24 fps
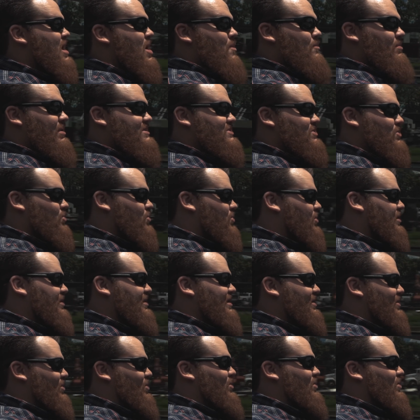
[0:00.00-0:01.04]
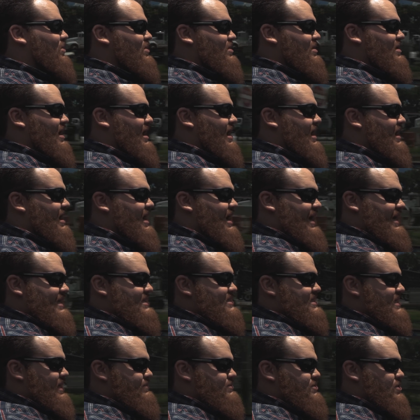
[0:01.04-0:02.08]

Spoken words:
But it's a really cool concept.